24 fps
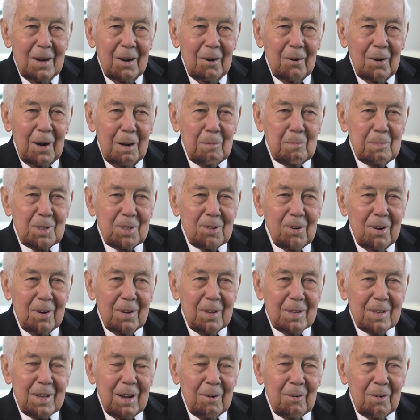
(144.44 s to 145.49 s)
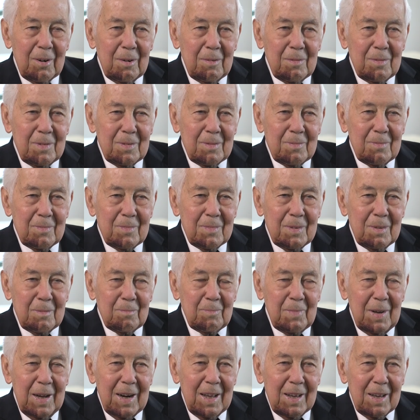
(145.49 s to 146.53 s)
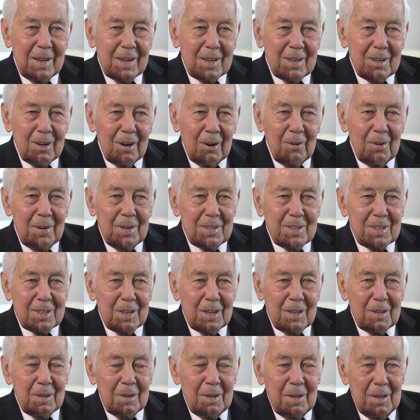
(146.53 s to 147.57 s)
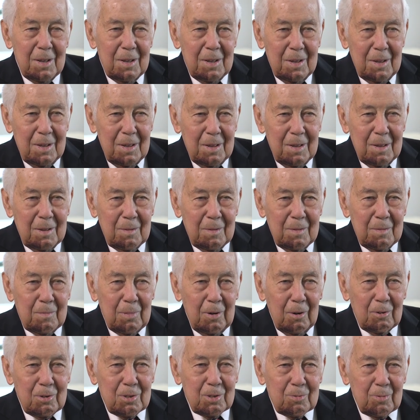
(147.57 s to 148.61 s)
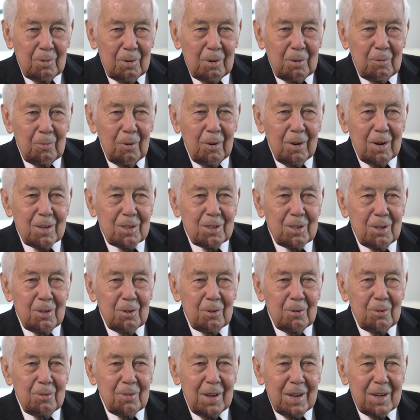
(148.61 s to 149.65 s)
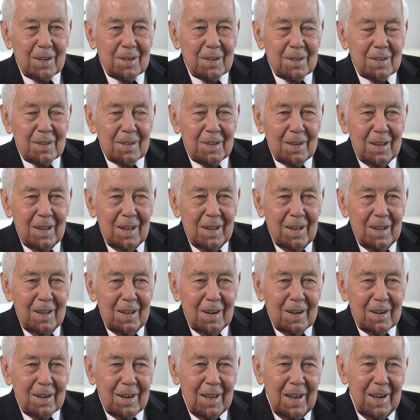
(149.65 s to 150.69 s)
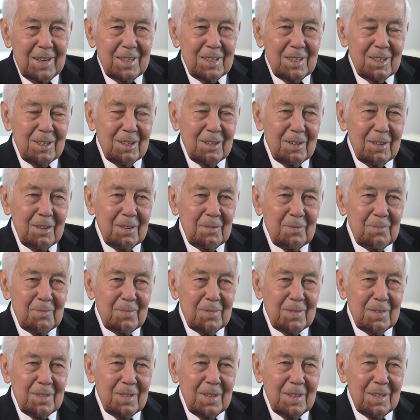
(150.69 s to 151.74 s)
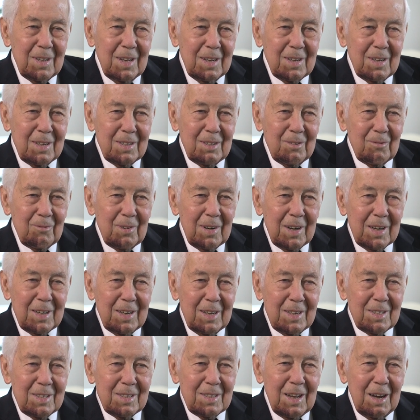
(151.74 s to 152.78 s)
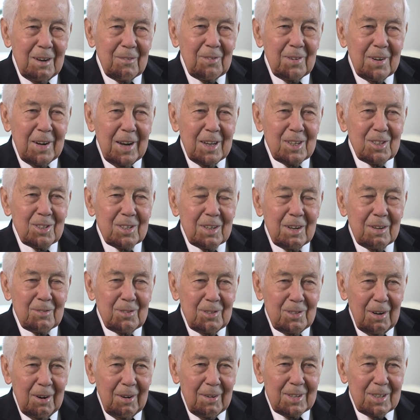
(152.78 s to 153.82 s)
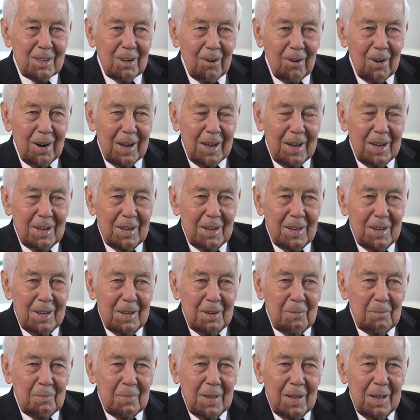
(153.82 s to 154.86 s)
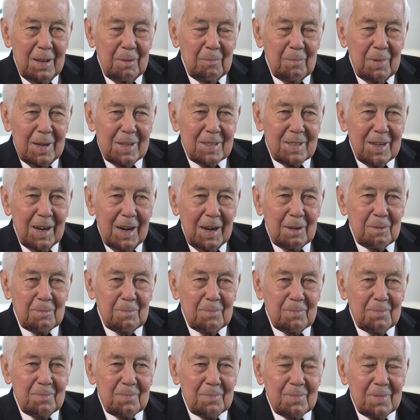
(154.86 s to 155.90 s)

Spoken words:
Oh, I'm certain there were many currents in post-World War II that led to really a definition of territory. But the